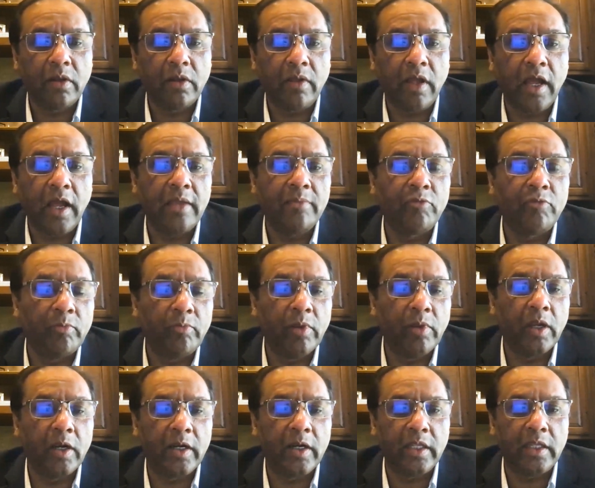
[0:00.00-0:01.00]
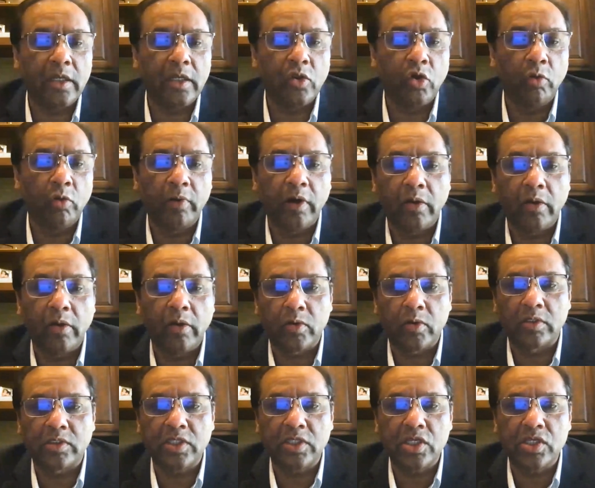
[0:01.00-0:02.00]
high mobility, low power
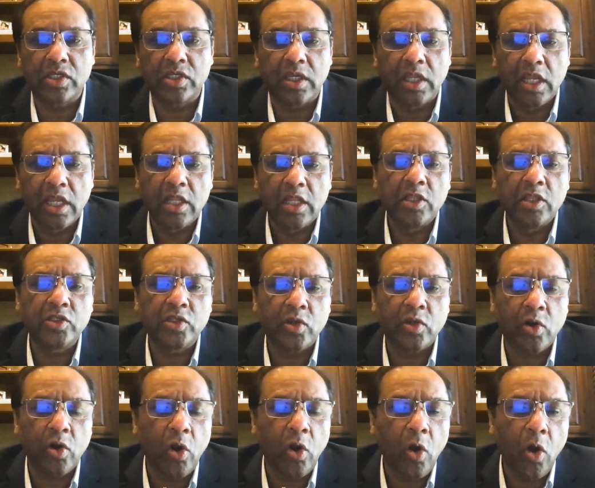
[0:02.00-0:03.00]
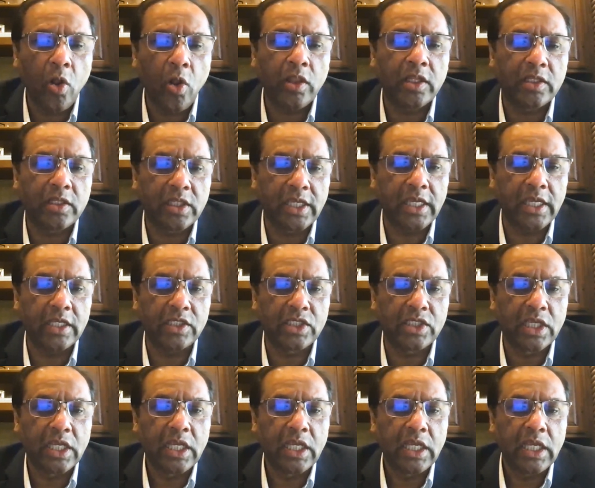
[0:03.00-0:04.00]
utilization. These are all the
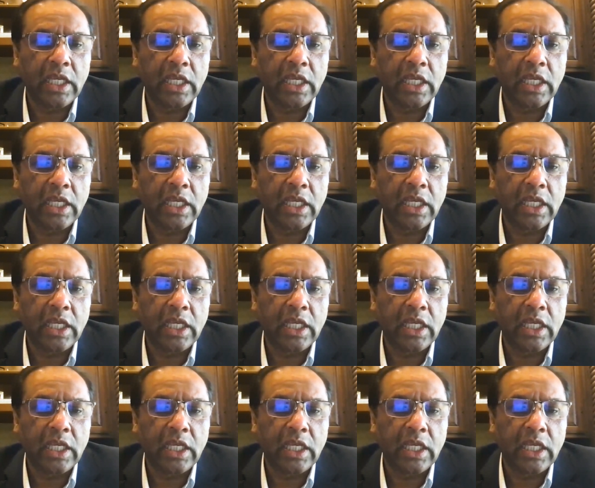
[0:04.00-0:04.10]
things